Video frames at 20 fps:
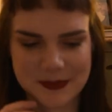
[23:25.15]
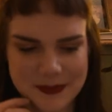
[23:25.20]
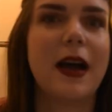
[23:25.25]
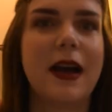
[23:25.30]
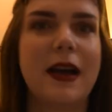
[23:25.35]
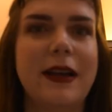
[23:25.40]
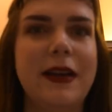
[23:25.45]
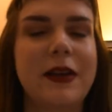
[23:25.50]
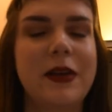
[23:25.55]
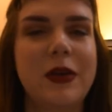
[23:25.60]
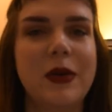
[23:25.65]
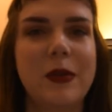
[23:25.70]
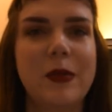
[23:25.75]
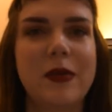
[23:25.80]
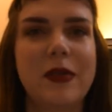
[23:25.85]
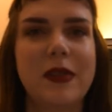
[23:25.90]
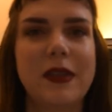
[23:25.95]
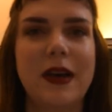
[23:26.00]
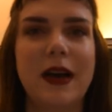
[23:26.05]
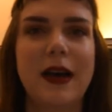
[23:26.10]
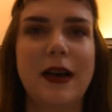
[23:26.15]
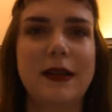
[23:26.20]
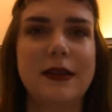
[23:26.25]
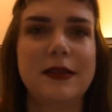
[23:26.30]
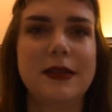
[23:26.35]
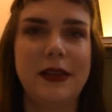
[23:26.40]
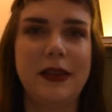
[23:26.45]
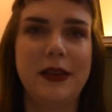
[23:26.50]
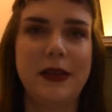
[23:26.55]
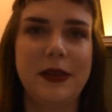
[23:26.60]
I hope
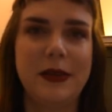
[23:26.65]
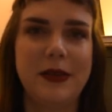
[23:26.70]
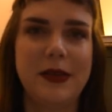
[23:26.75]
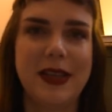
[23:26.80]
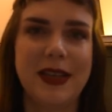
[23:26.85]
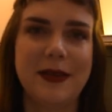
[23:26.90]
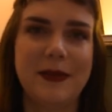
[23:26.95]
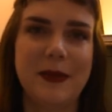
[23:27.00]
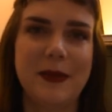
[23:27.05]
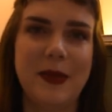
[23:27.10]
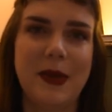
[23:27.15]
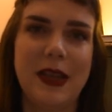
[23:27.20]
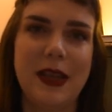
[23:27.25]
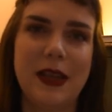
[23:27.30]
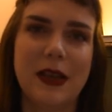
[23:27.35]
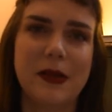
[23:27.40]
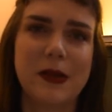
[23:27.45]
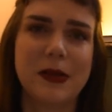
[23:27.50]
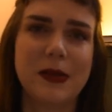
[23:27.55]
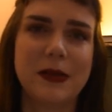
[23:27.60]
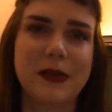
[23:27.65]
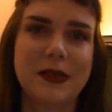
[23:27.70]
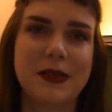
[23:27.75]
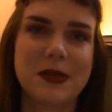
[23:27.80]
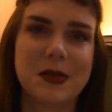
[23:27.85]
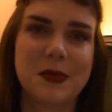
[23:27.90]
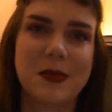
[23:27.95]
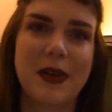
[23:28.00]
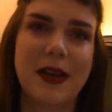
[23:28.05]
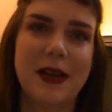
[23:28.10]
that you can be a little
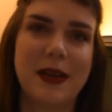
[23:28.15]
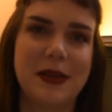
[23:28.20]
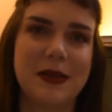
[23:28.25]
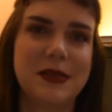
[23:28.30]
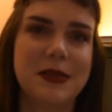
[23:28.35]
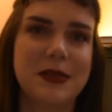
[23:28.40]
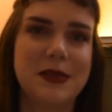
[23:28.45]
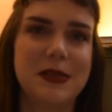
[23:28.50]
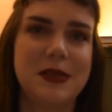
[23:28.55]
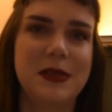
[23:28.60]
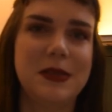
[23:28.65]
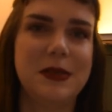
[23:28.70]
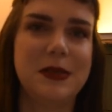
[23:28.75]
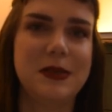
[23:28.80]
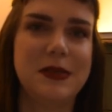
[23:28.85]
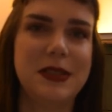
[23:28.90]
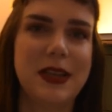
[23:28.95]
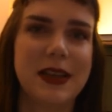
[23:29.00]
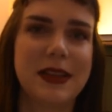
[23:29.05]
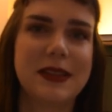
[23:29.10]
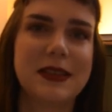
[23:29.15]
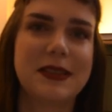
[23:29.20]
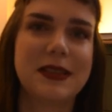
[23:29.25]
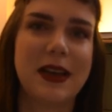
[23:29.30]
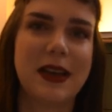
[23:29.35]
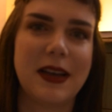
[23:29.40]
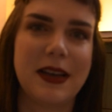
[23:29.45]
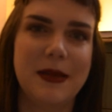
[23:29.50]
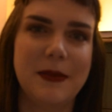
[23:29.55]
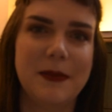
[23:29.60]
inspired to take the
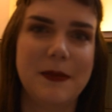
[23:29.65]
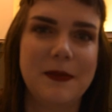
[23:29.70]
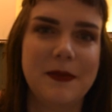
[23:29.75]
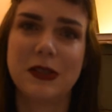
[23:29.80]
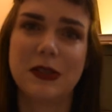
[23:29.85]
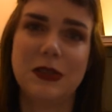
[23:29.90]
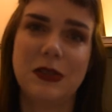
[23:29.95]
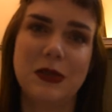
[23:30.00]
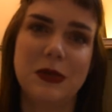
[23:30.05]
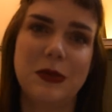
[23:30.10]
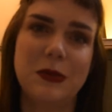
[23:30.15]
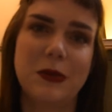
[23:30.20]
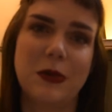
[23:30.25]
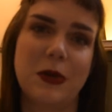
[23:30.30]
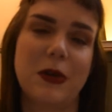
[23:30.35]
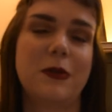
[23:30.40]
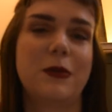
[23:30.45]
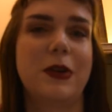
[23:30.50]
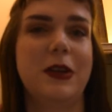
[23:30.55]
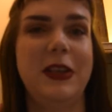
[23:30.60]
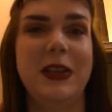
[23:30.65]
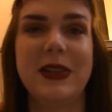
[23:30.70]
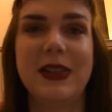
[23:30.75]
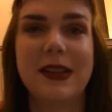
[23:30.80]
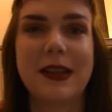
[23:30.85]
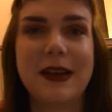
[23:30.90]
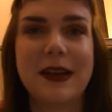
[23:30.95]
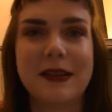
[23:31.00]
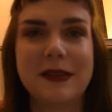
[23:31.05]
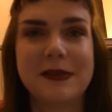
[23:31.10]
time to do more of what you
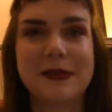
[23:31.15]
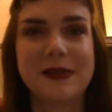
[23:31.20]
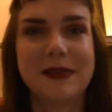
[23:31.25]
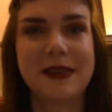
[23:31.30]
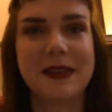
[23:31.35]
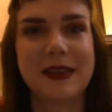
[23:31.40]
love